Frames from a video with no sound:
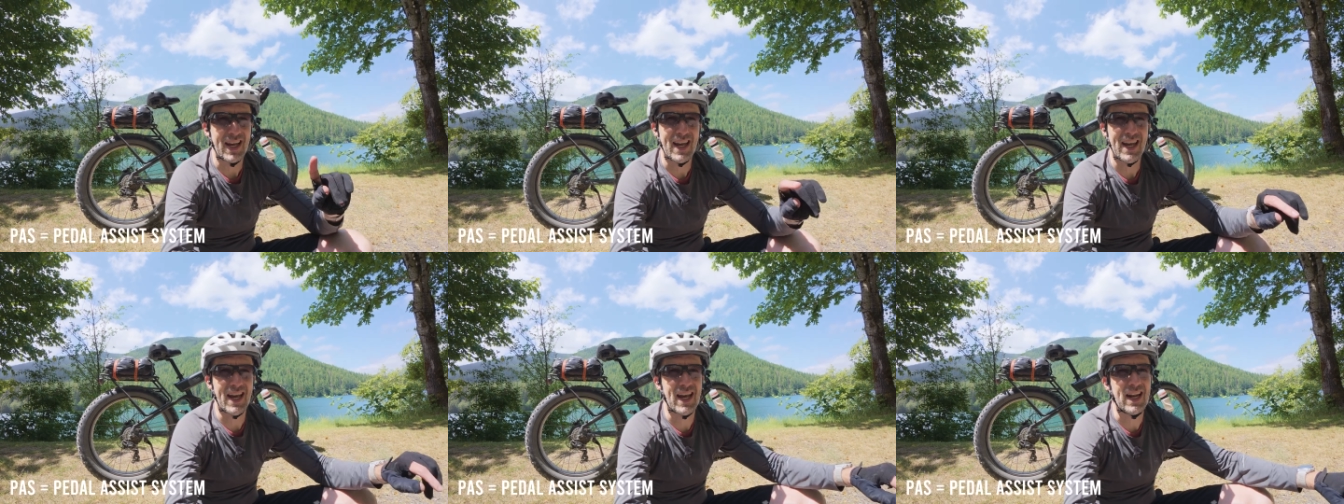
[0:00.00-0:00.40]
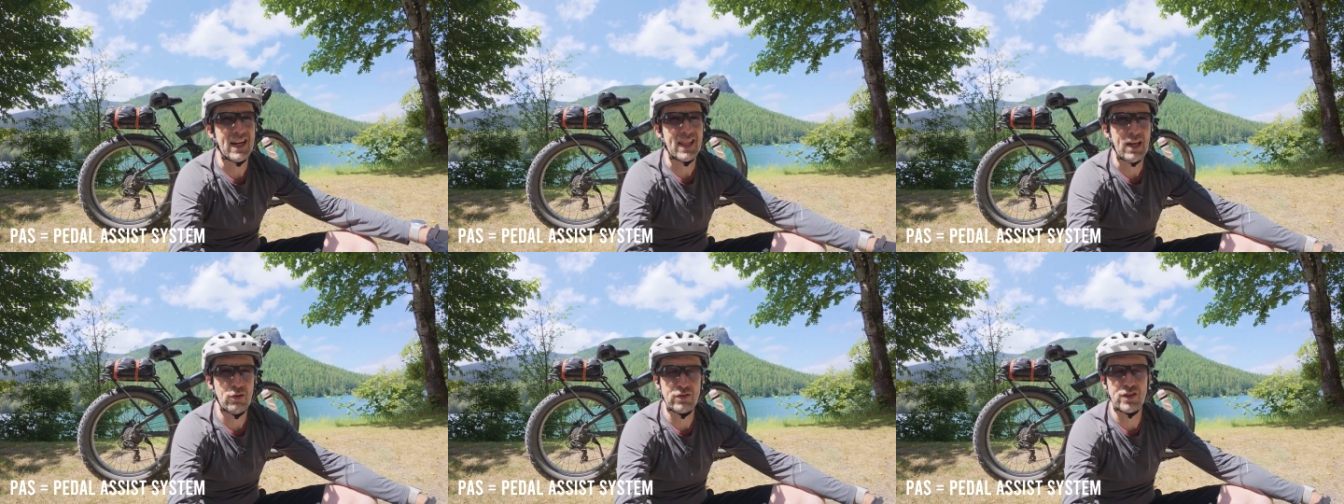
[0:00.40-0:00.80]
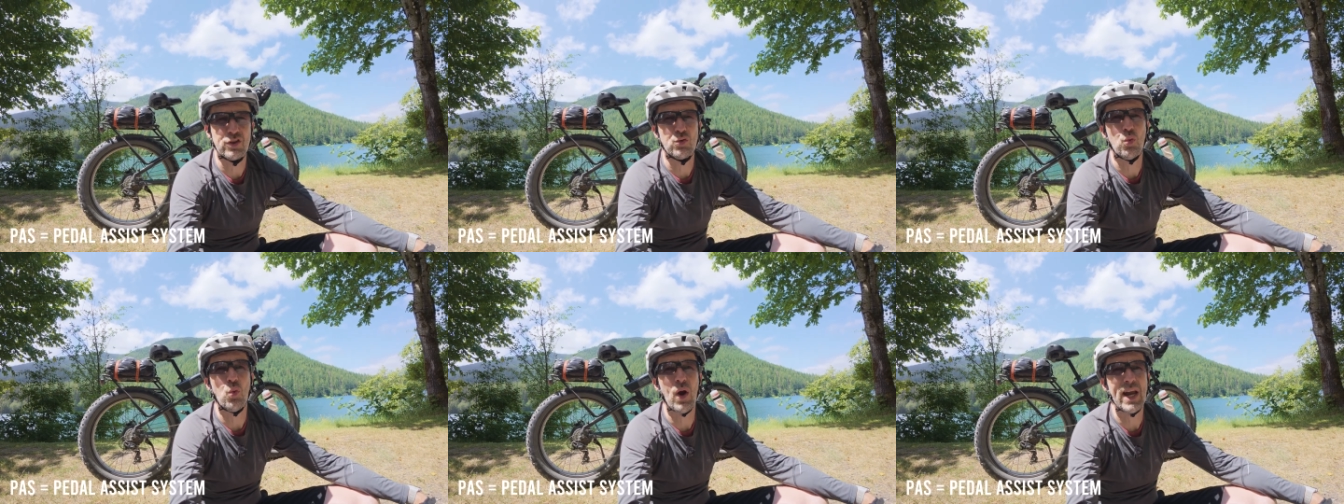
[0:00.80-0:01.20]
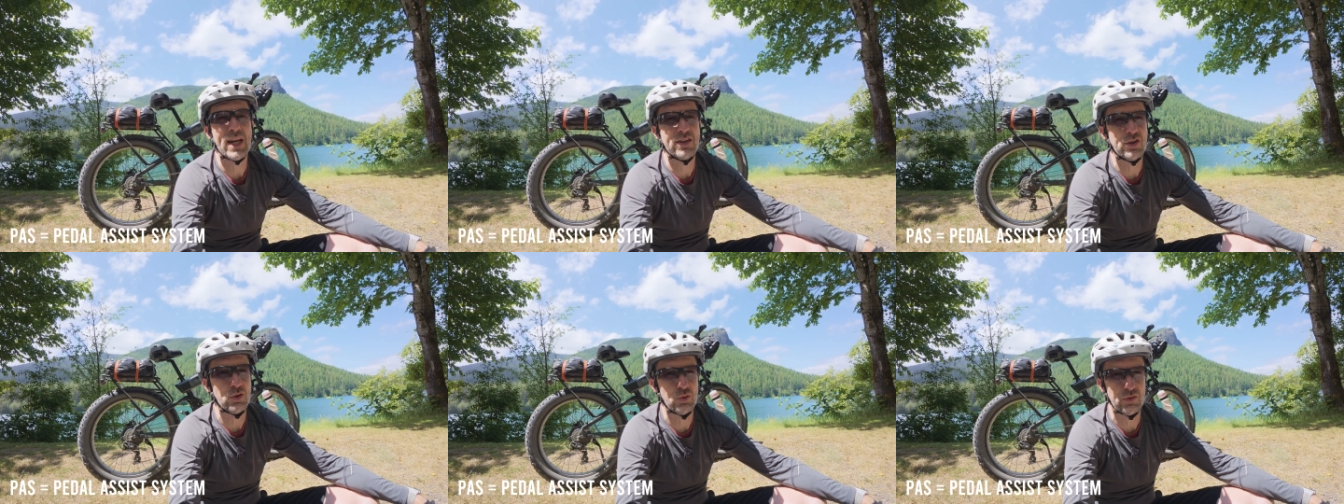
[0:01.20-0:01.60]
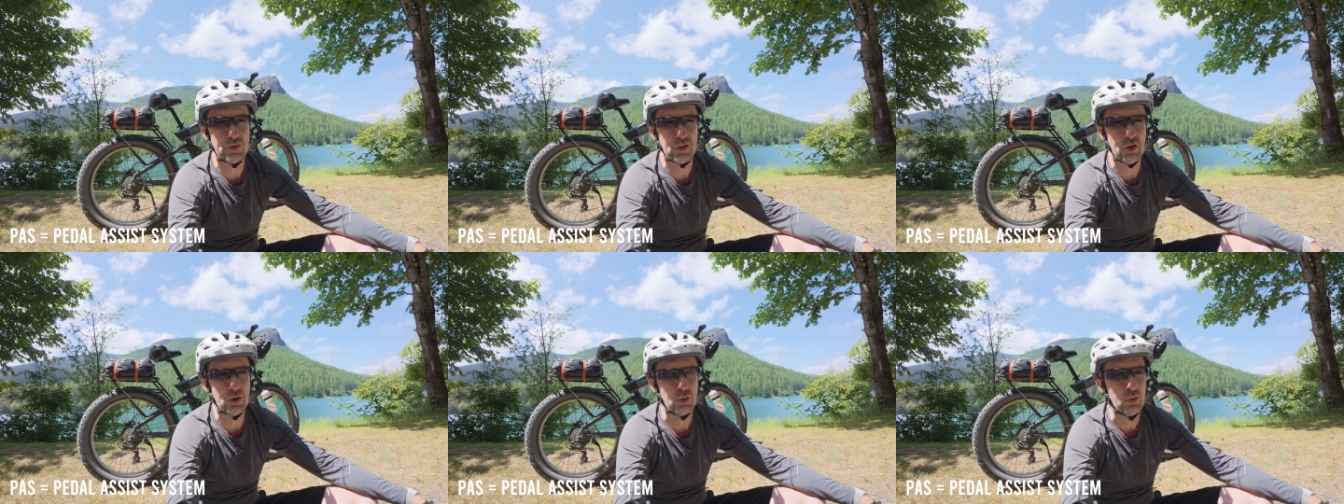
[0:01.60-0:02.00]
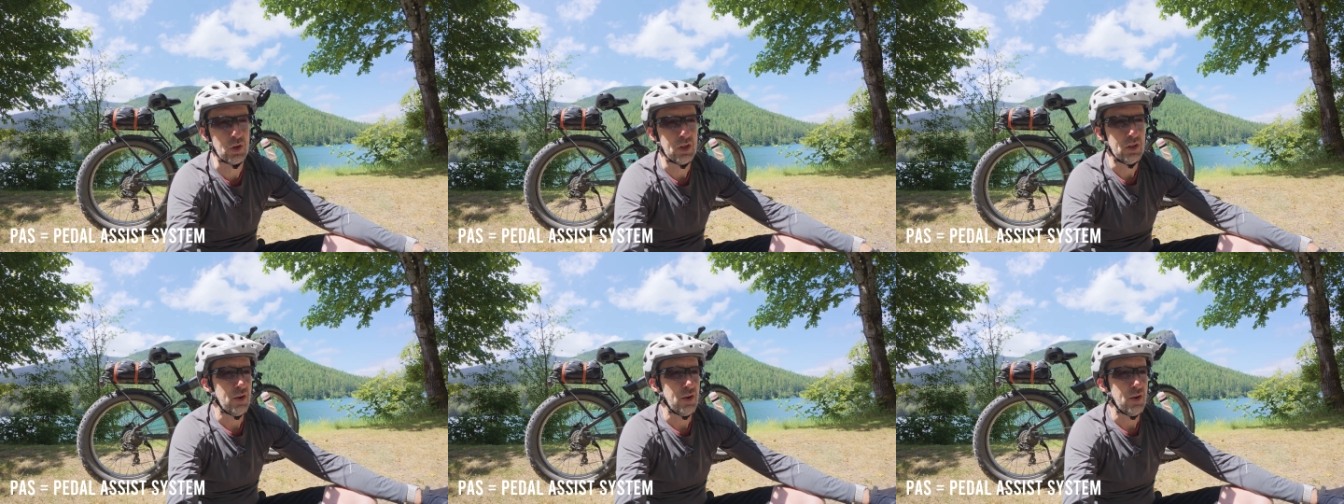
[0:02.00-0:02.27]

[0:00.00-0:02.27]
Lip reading: and that was just way too slow.